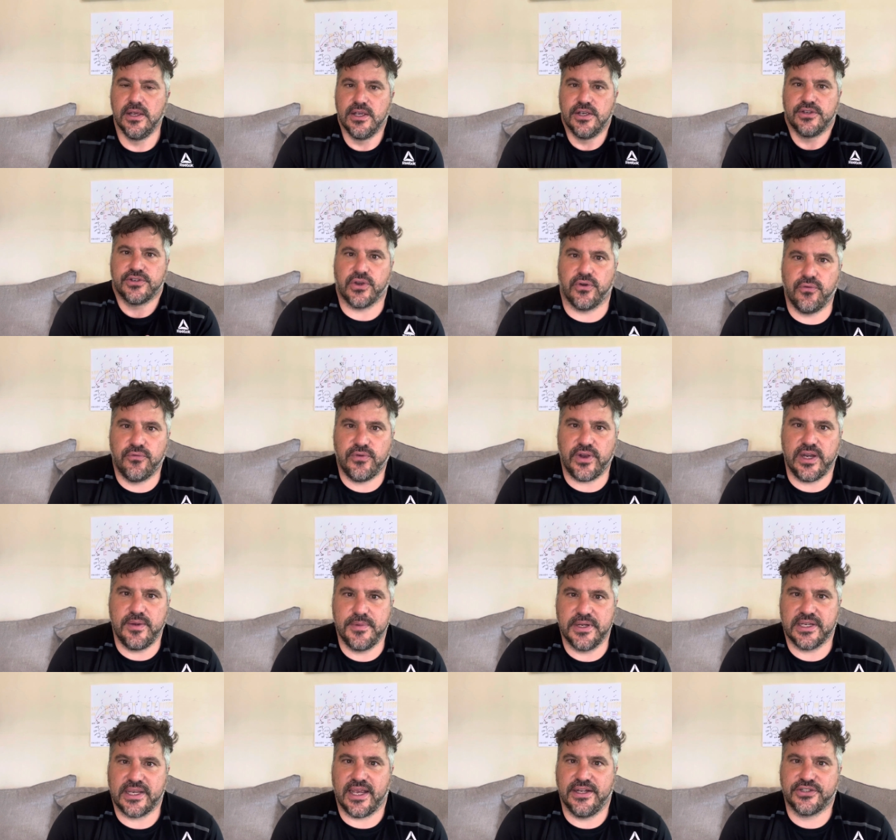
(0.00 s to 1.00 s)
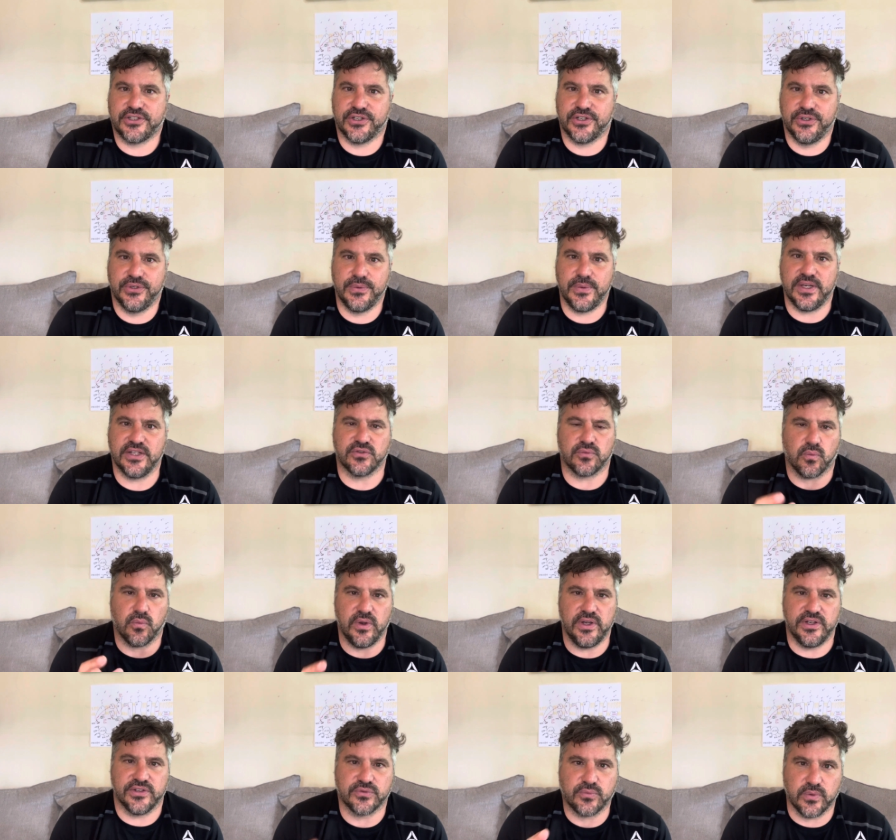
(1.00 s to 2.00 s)
So vitamin K2 is,
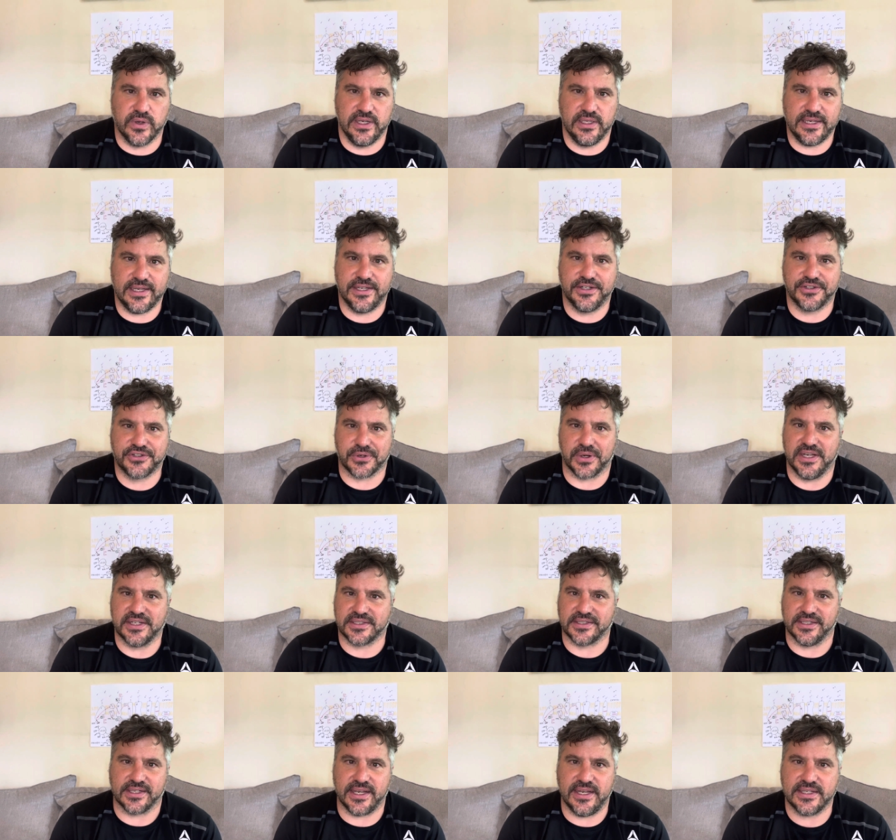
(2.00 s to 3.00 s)
is really interesting.